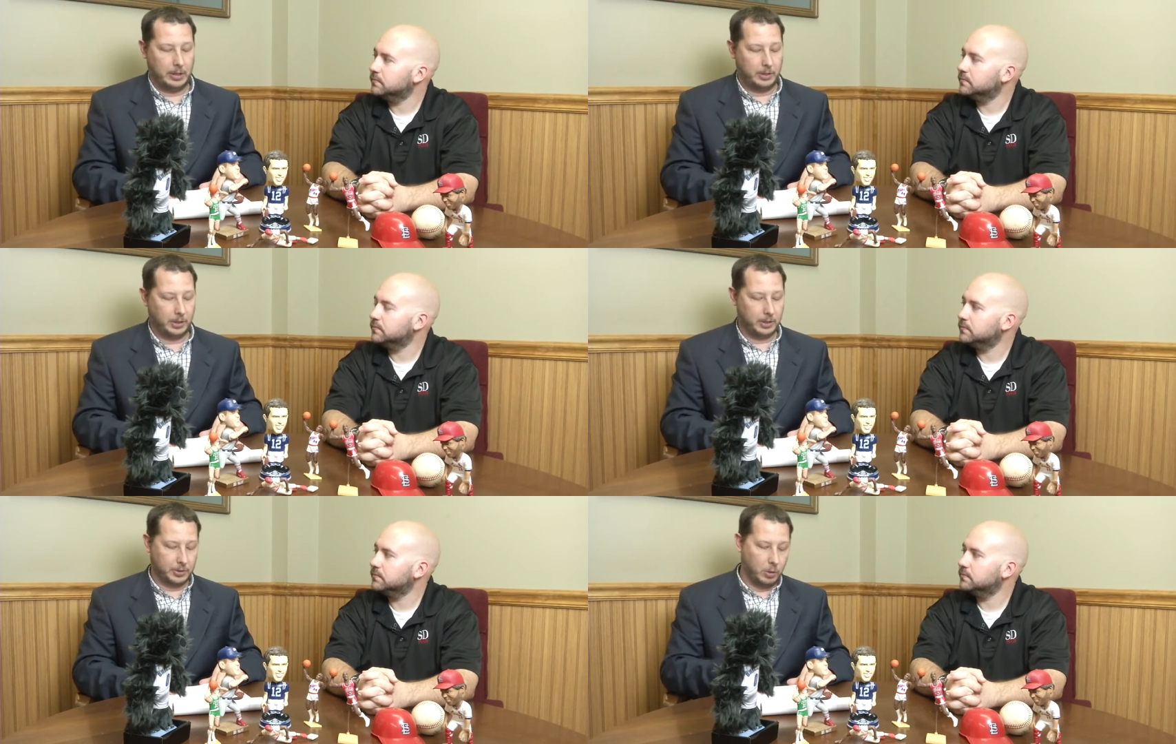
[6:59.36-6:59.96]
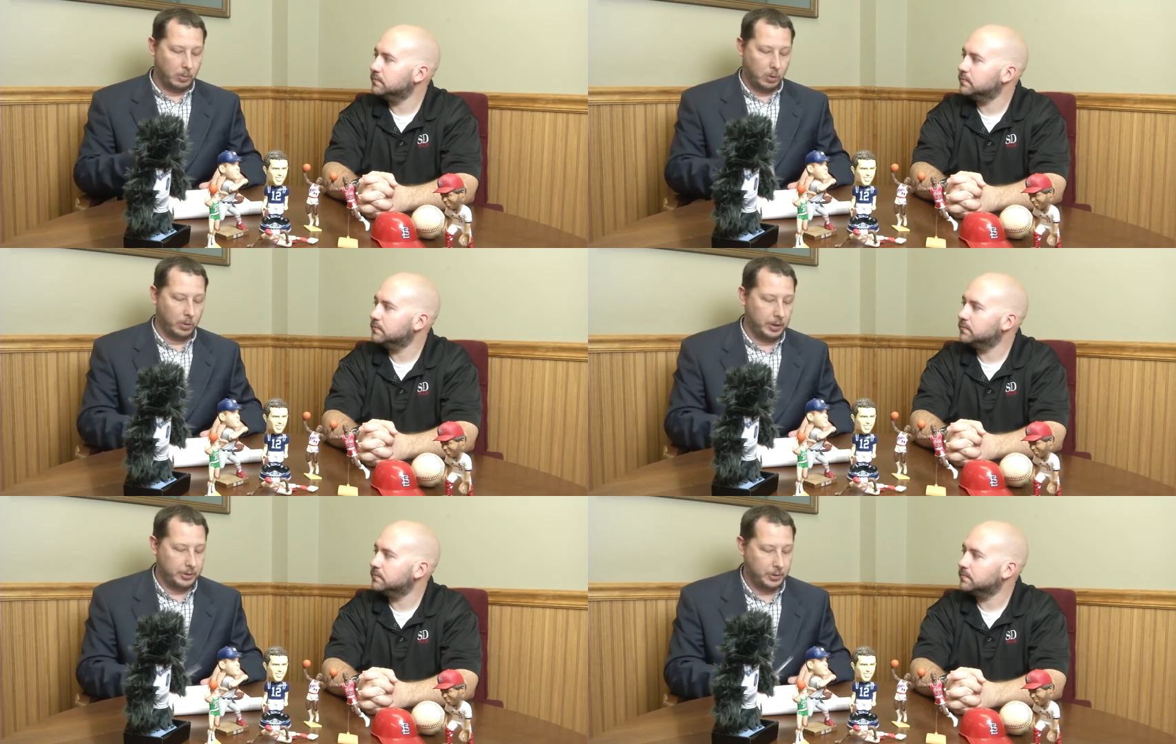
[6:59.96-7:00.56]
Speaker 1: they took it to the school
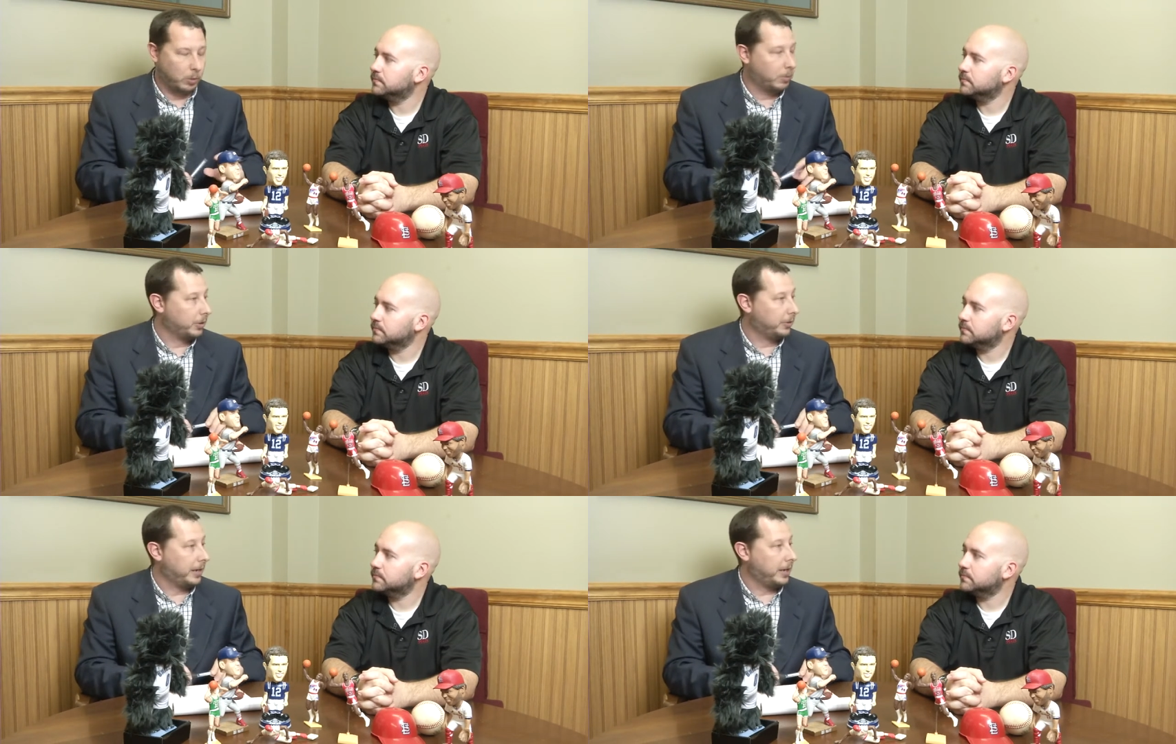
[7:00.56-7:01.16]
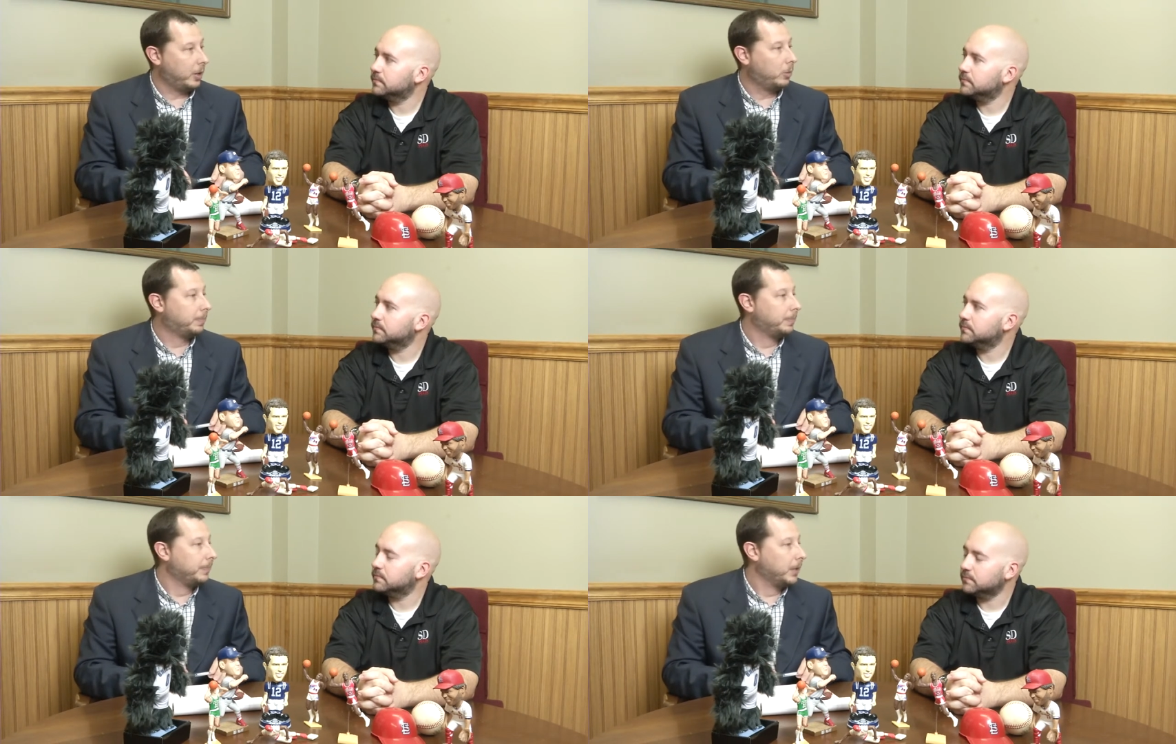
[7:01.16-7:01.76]
board, and the school board said,
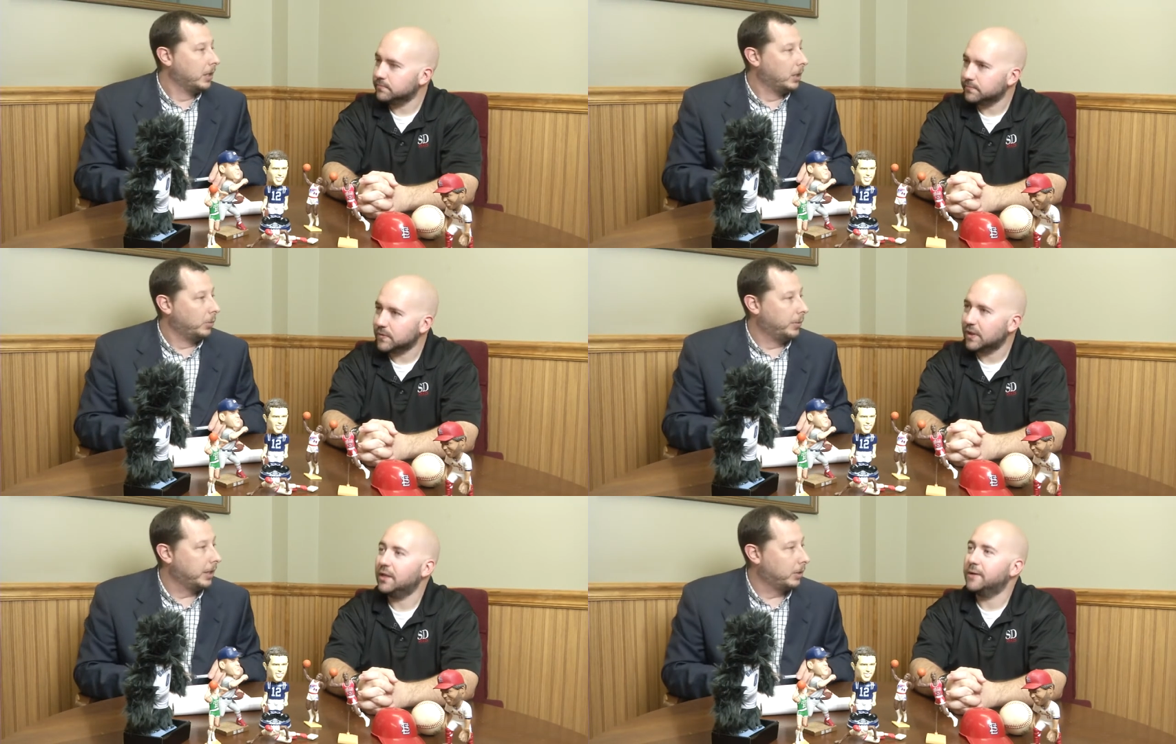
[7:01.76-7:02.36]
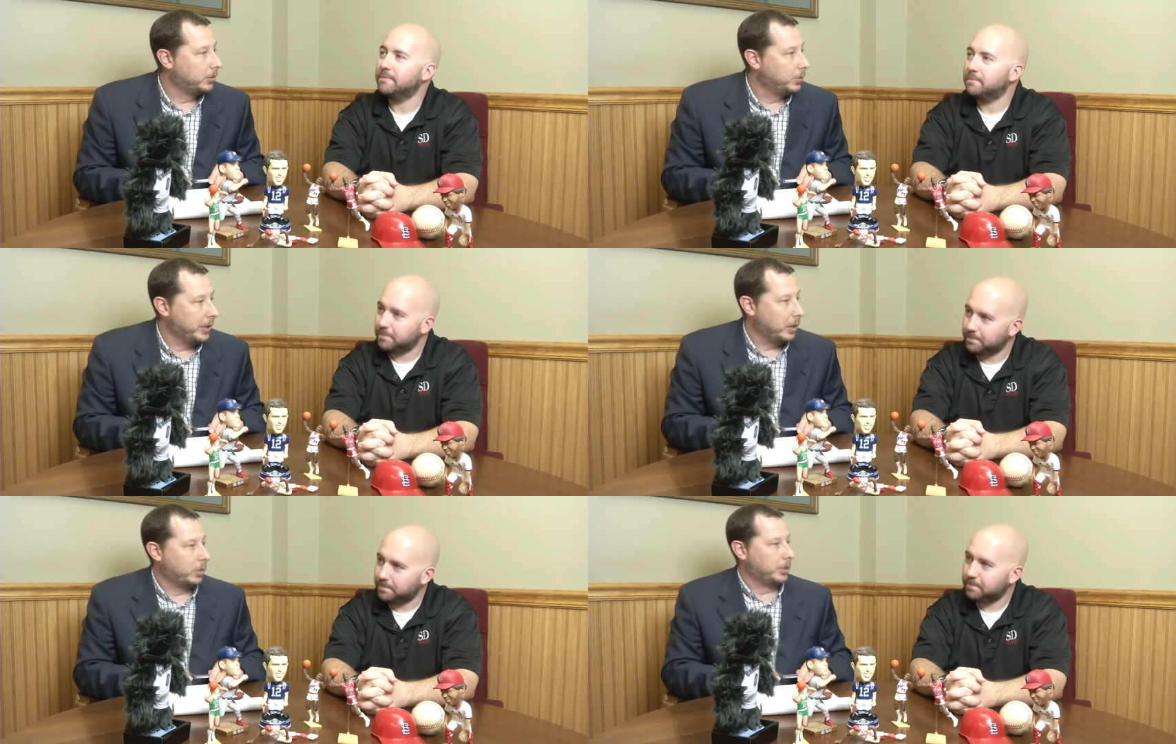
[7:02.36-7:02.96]
"Nope, we don't,
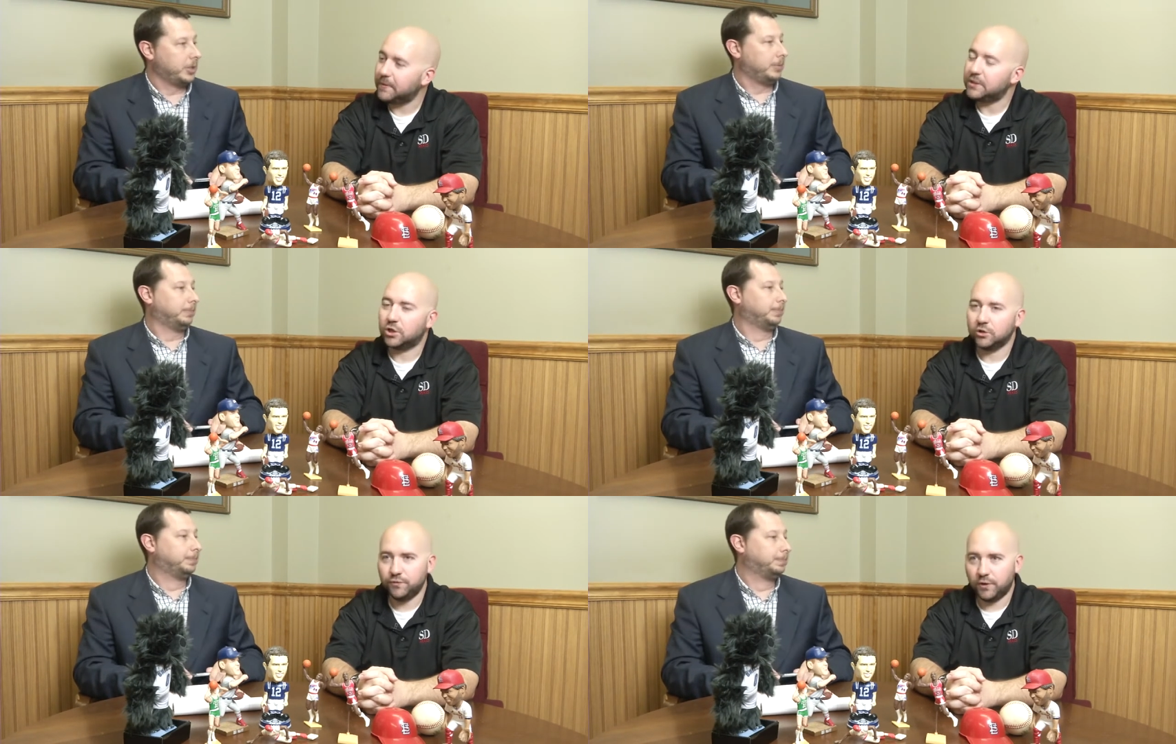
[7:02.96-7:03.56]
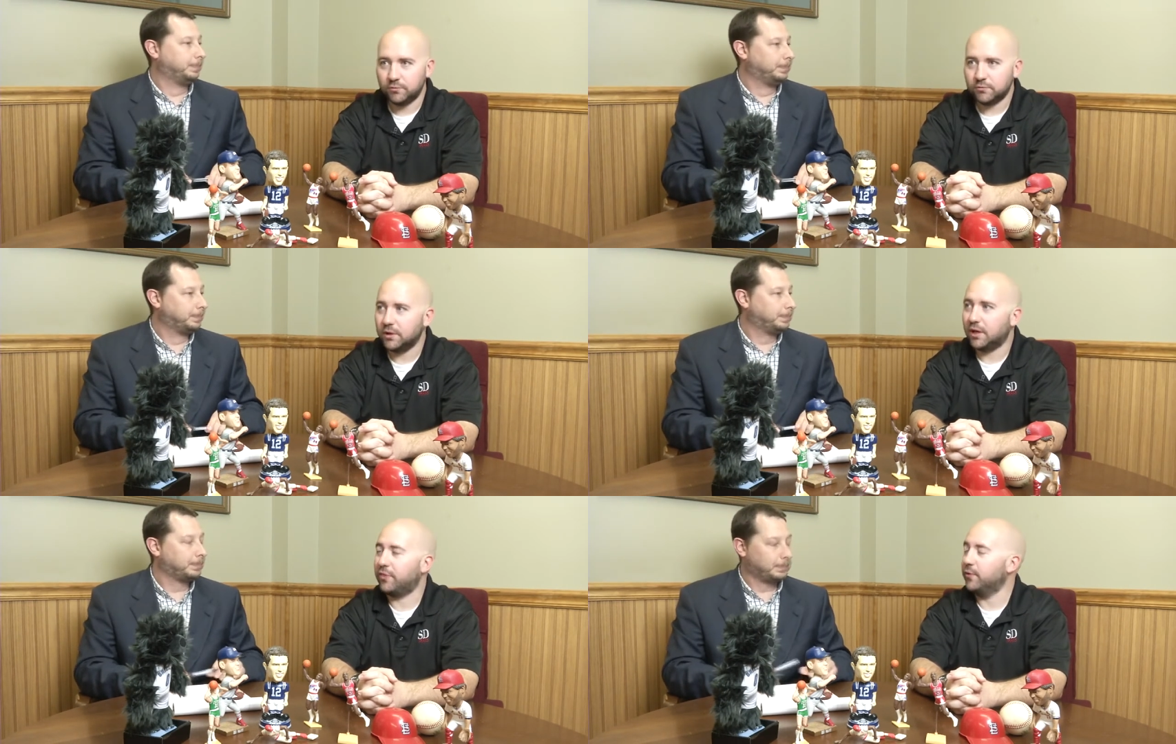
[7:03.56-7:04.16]
we don't want you." It's
Speaker 2: a close vote,
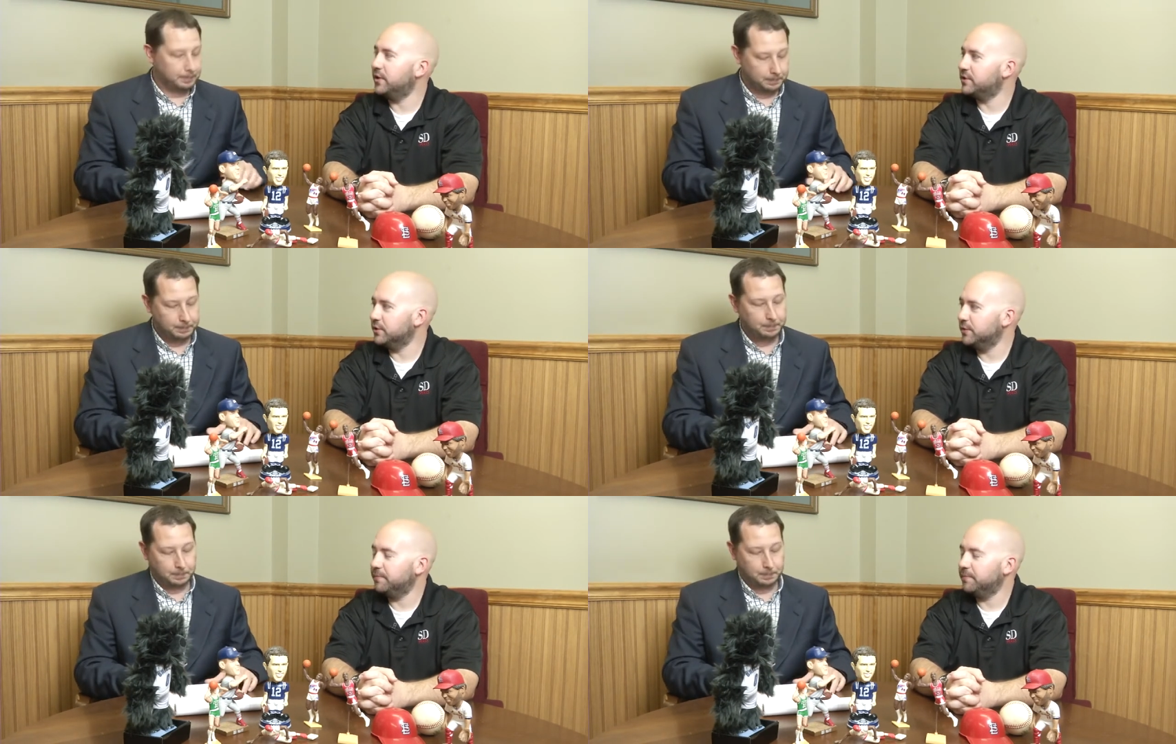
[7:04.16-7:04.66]
uh, three to two.